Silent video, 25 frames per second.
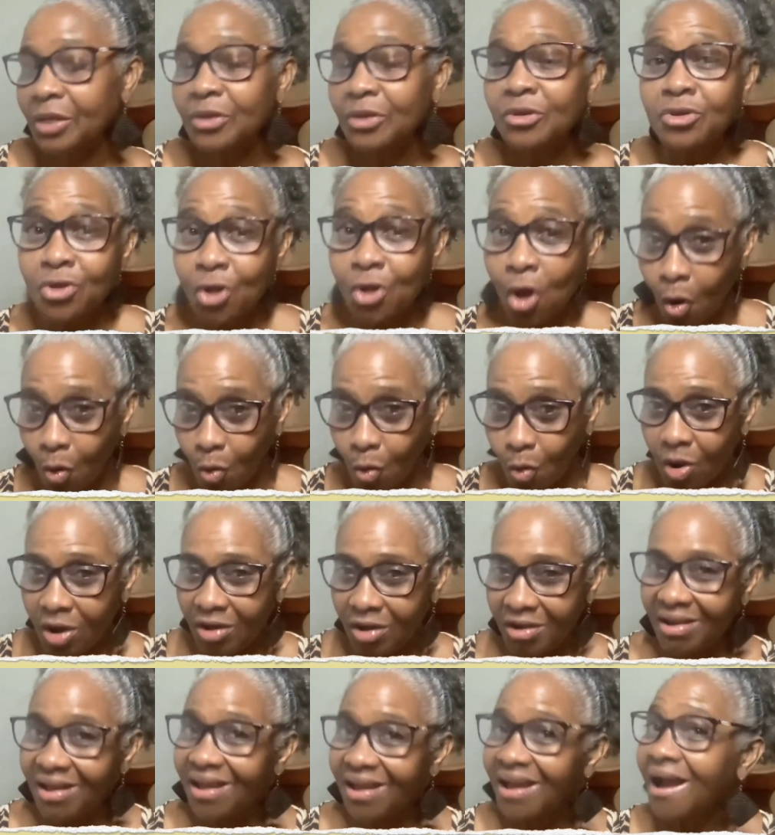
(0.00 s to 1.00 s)

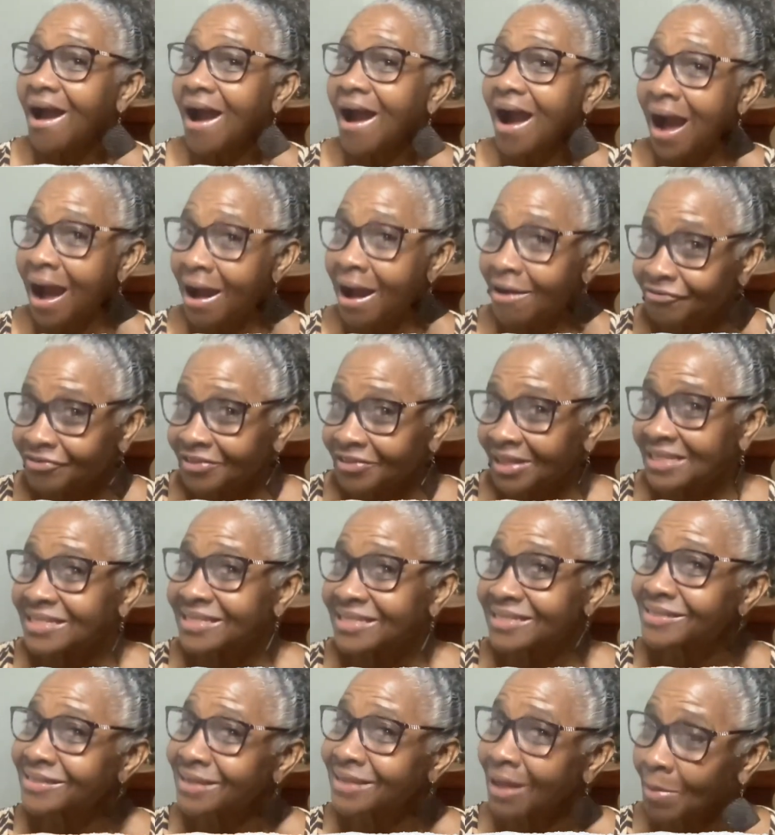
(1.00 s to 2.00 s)
Now, after
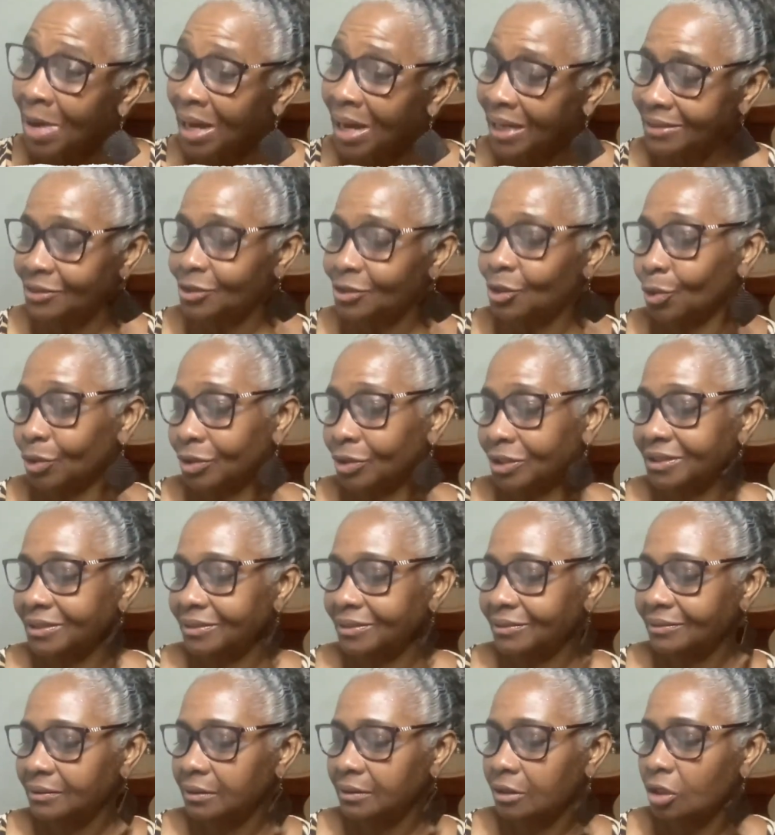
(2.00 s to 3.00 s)
Sabbath done,
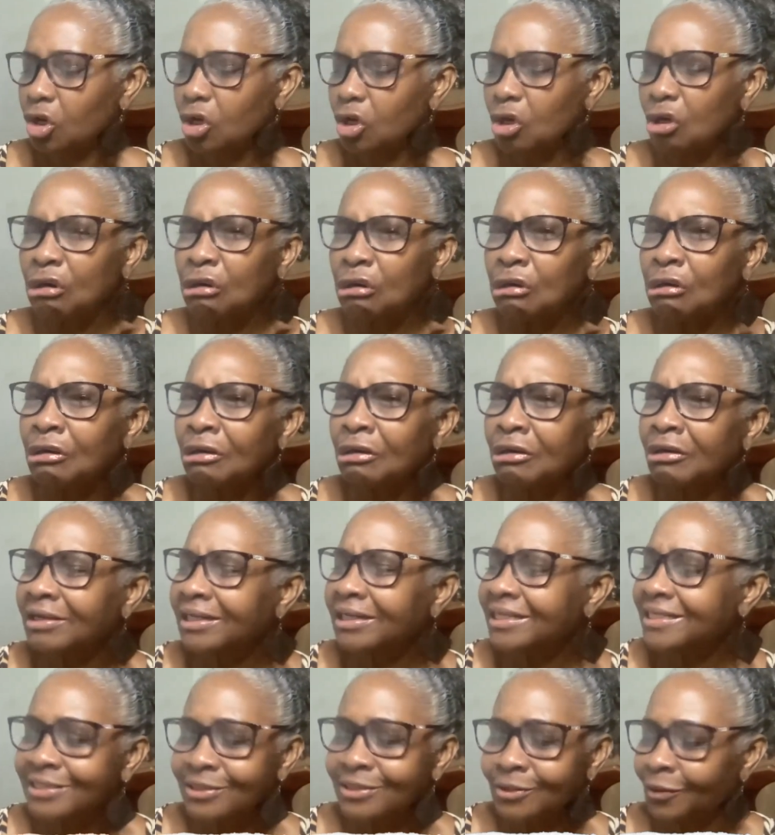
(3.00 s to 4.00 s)

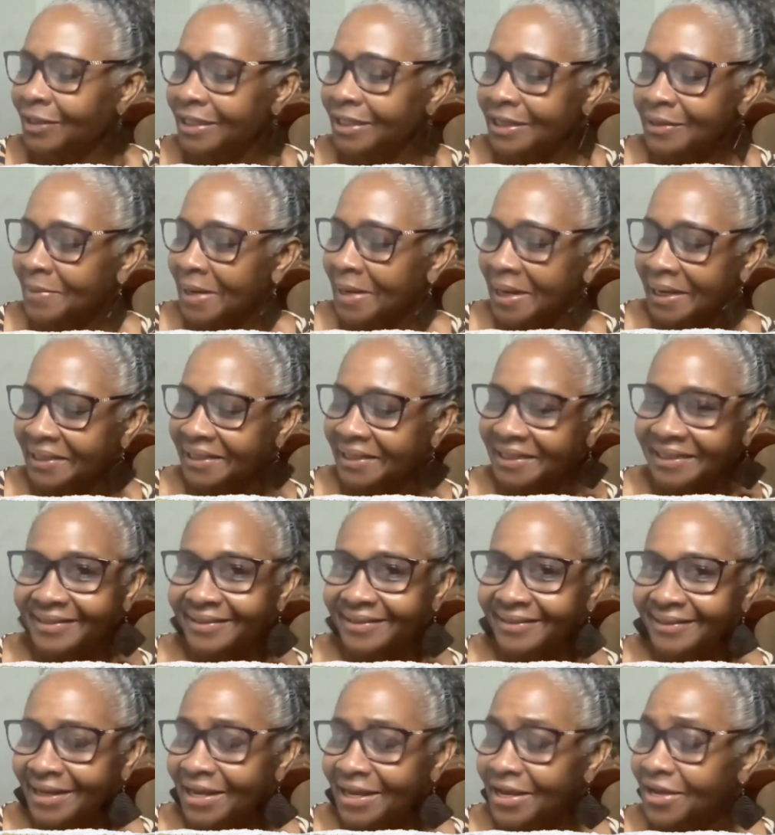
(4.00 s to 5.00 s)
early Sunday
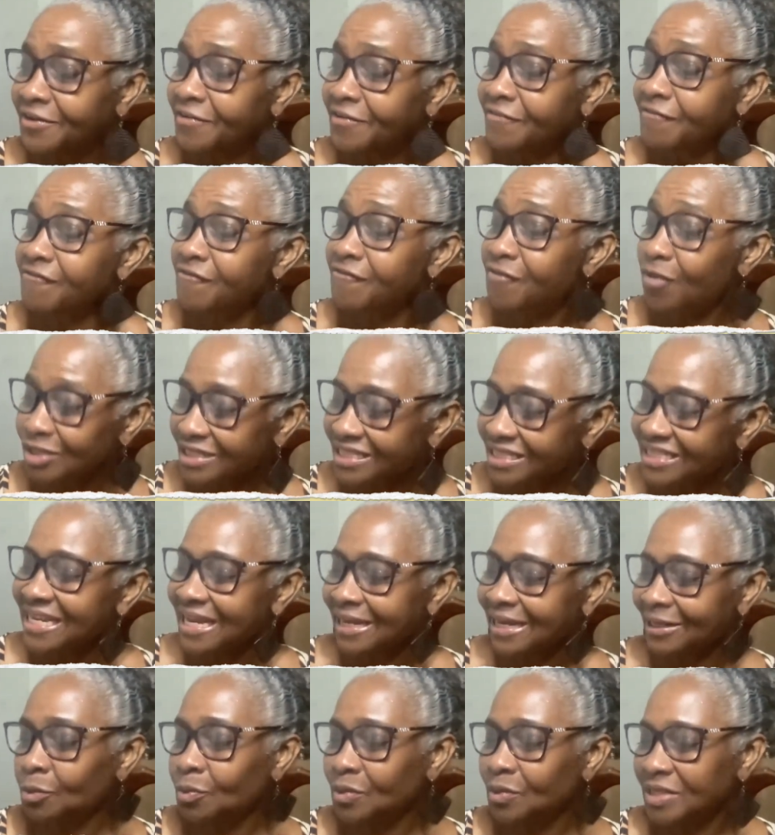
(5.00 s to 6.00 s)
morning, the first day
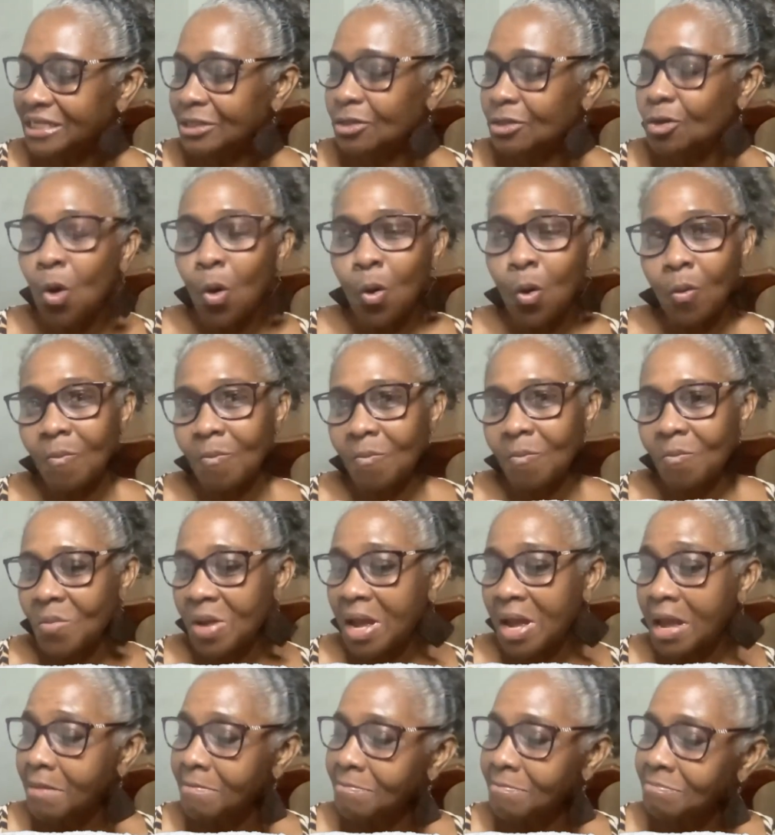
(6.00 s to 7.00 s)
of the week come,
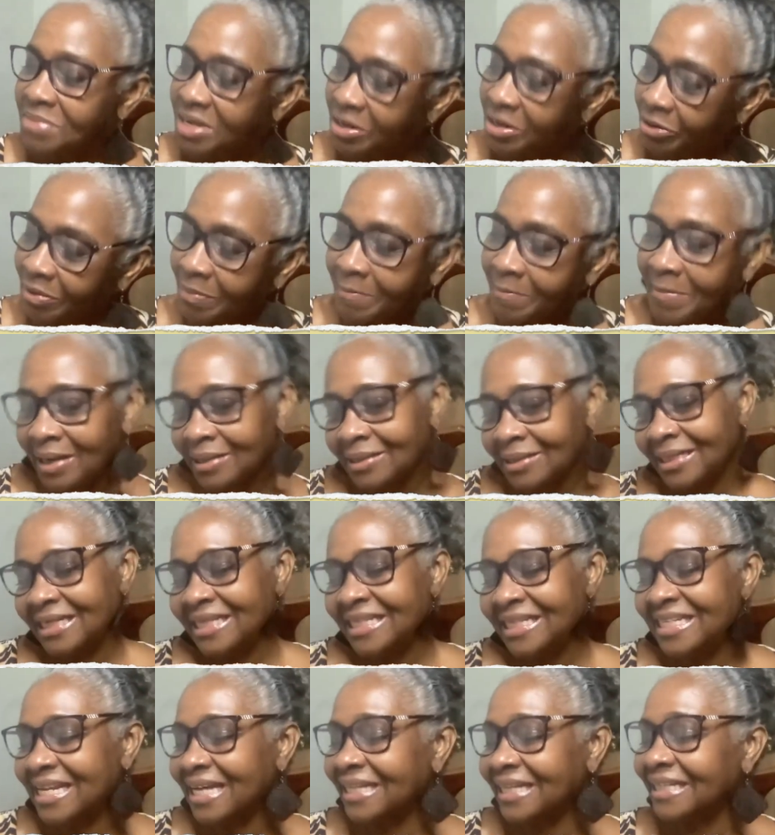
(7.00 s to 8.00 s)
Mary
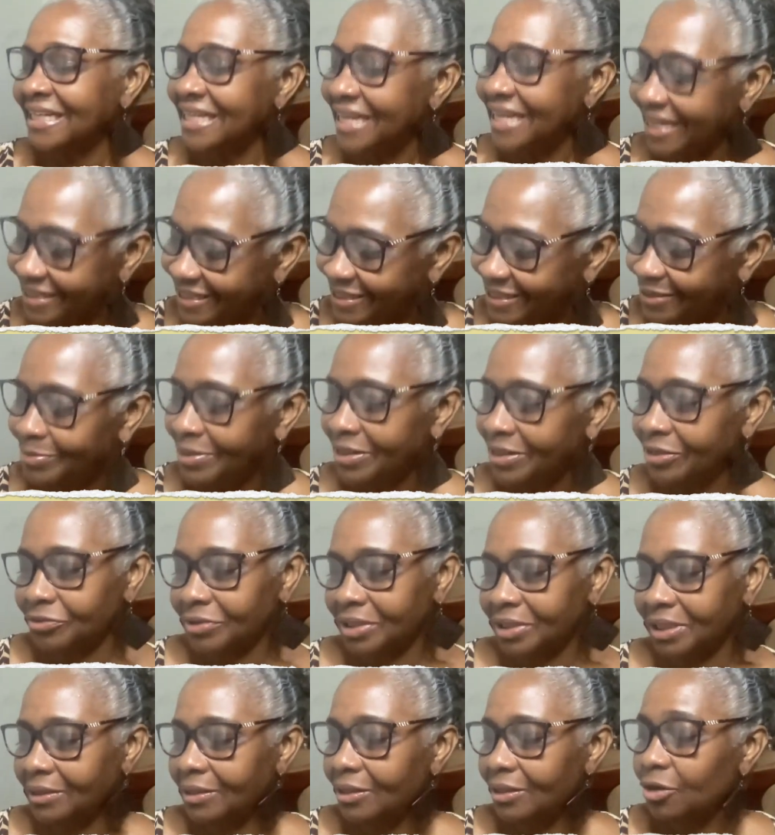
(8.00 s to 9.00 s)
Magdalene and the next
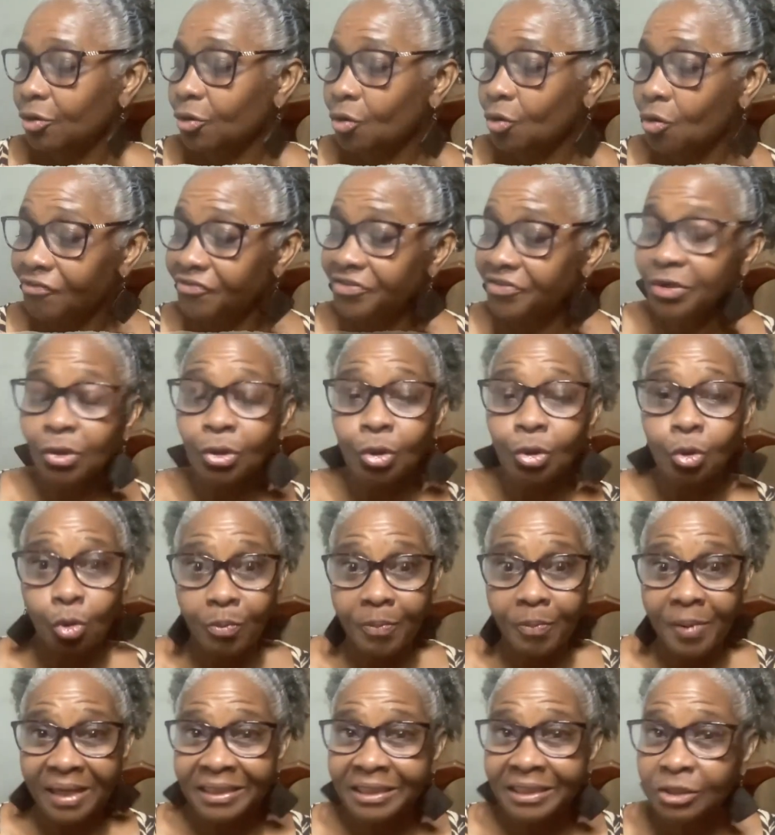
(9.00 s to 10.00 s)
Mary go for go look
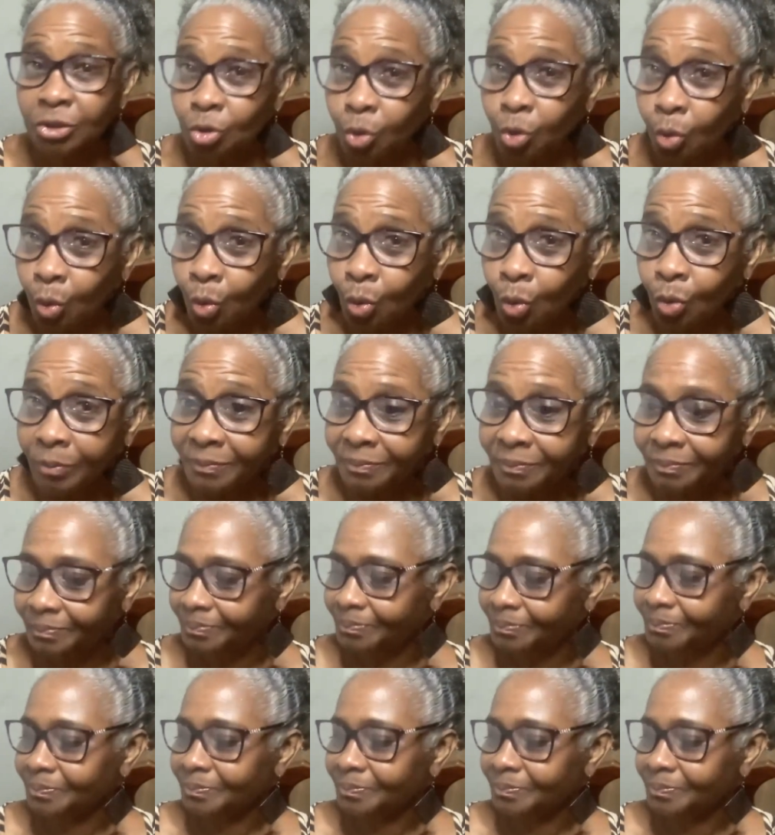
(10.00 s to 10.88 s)
upon the tomb.